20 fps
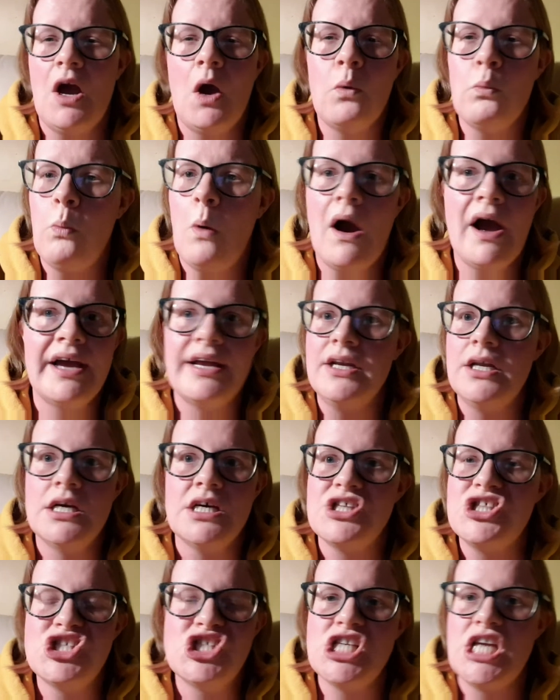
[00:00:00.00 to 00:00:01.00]
Why on
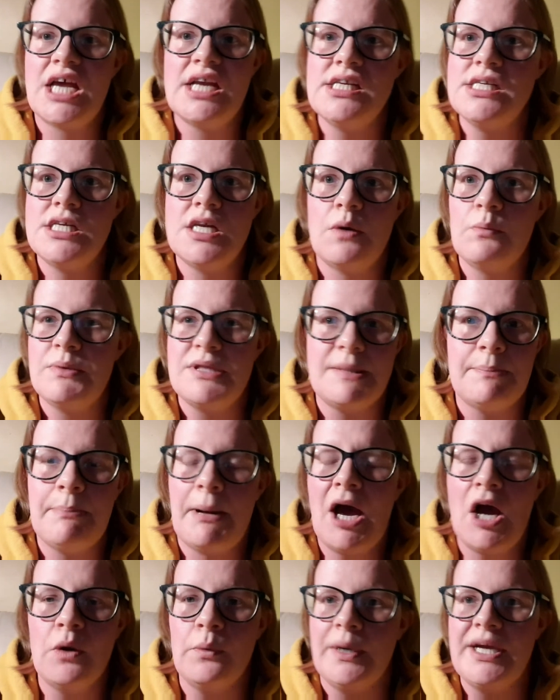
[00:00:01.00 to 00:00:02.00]
earth she ended up with a
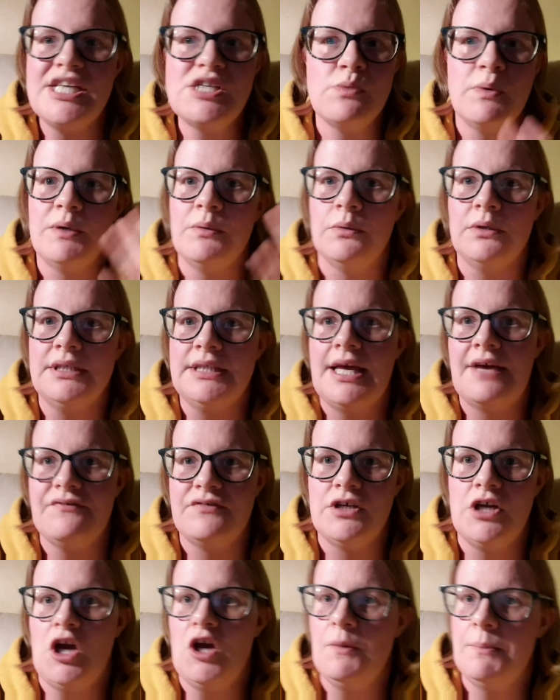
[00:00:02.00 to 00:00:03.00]
poet, we will never
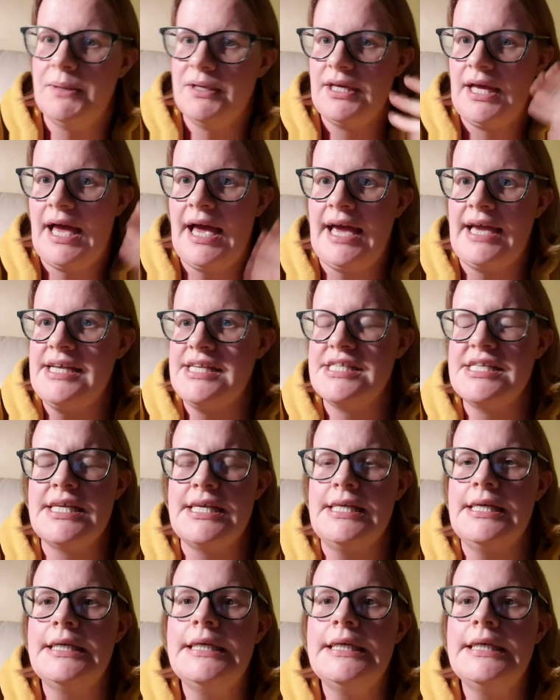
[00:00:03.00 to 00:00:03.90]
know, but hey,